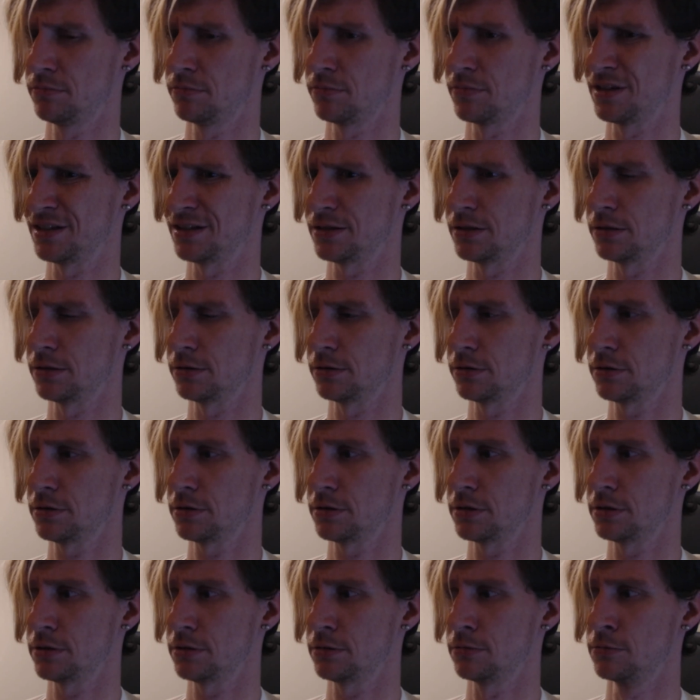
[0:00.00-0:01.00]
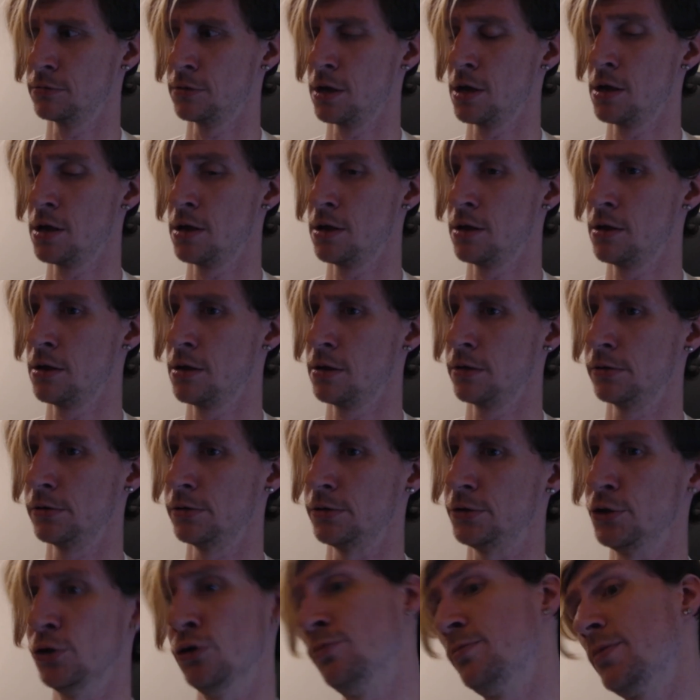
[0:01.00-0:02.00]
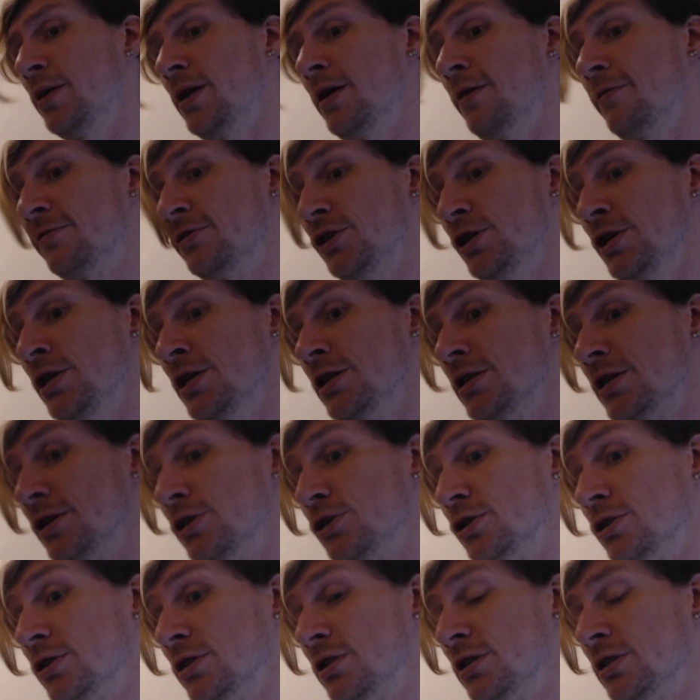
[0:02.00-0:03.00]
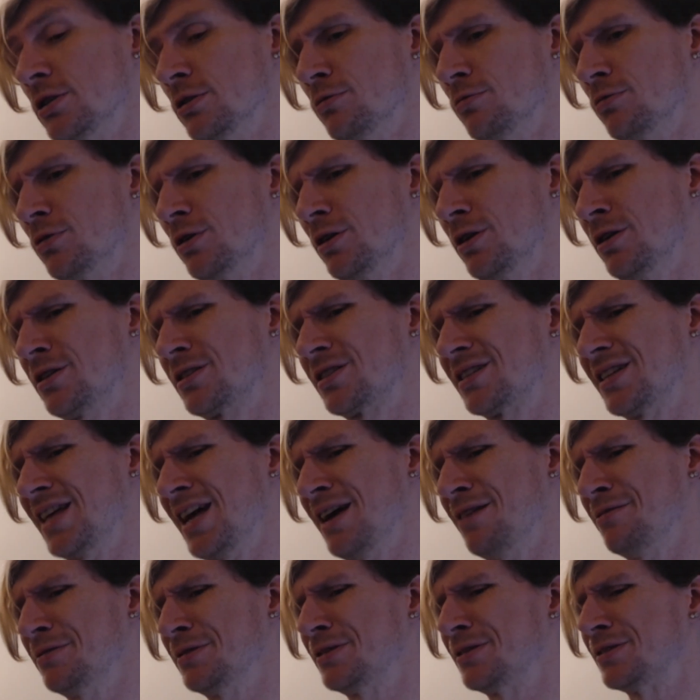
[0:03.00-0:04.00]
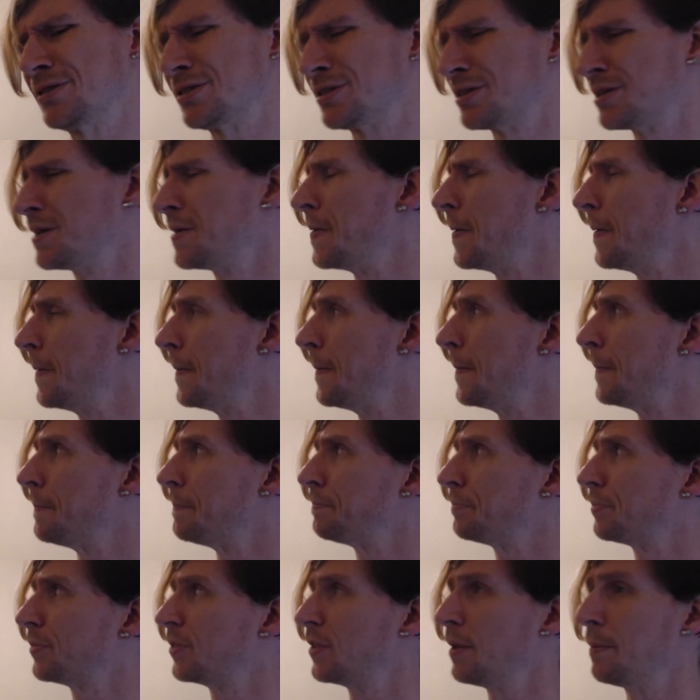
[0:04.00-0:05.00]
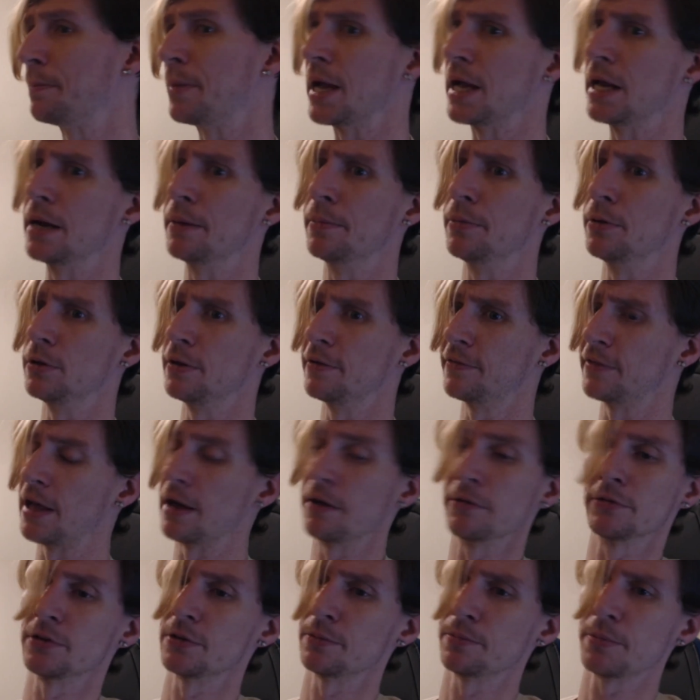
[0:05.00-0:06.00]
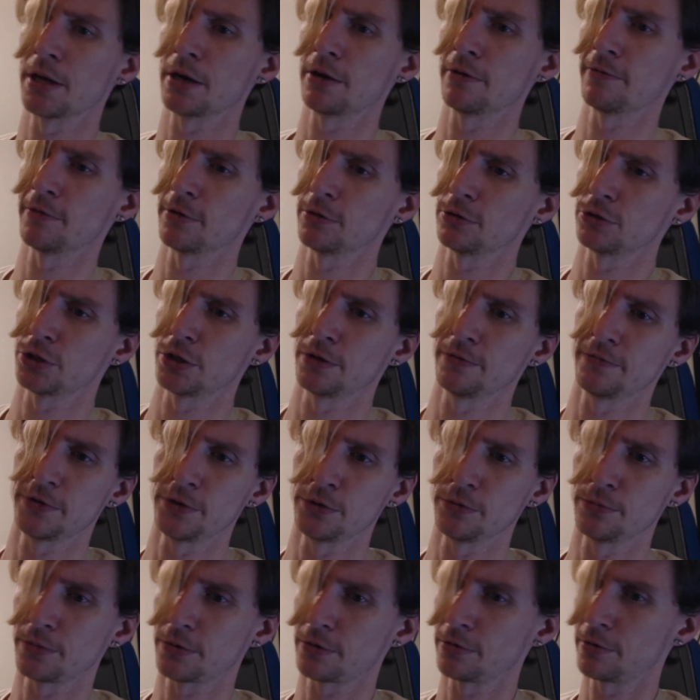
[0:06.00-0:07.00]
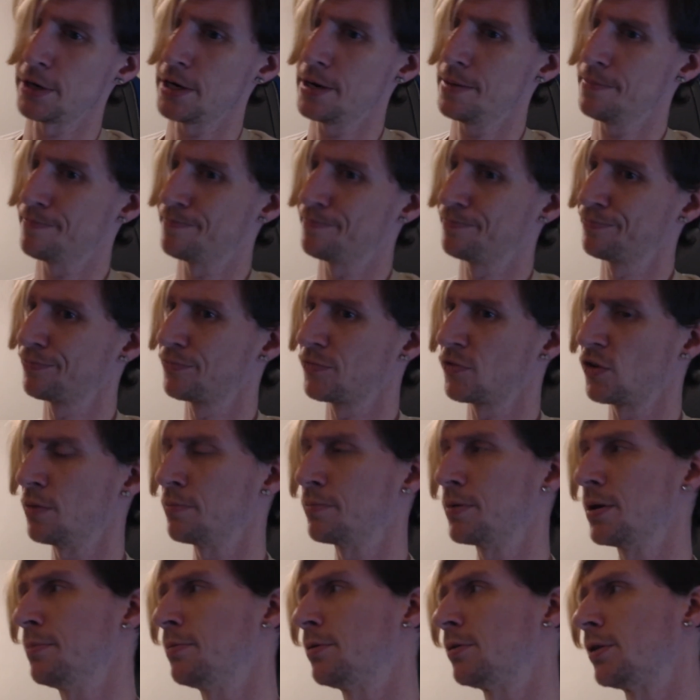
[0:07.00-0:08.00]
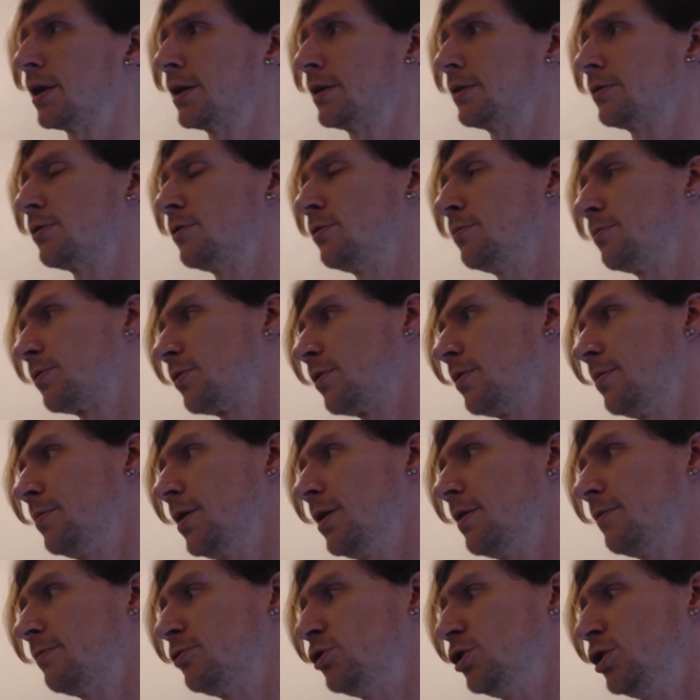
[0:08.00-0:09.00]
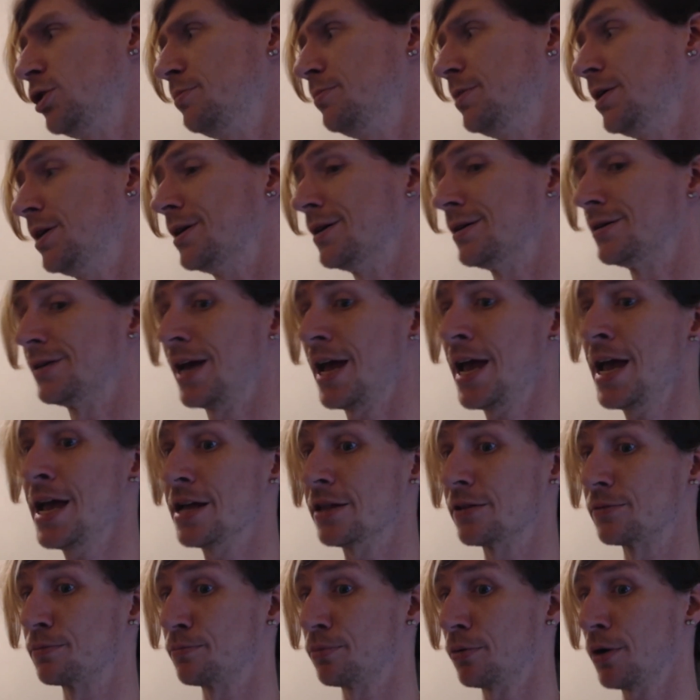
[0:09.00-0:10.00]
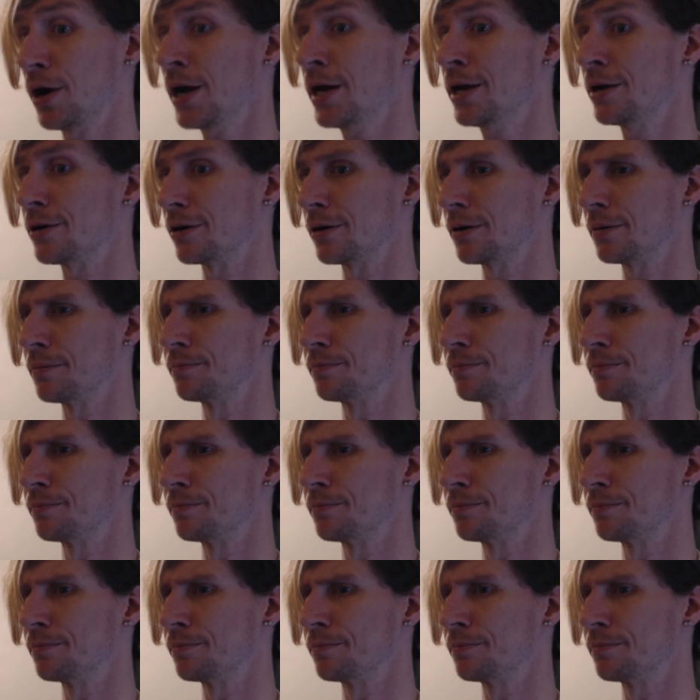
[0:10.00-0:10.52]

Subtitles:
That's interesting. Doom BFG edition still works. That one's debatable if that one's a better version of Doom 3. Some people like Doom 3 BFG because, hey, it's brighter.